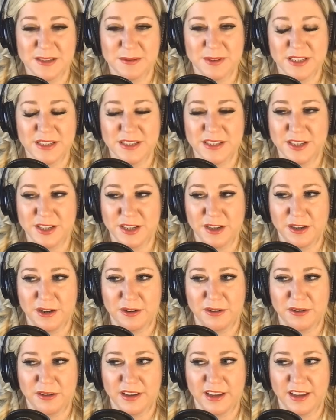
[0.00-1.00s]
please do.
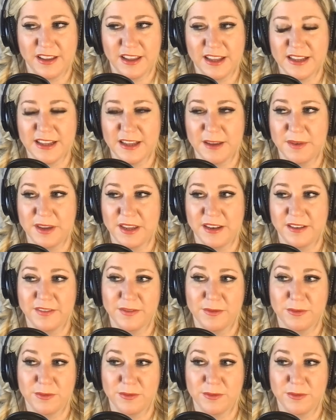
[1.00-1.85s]
And that, I mean,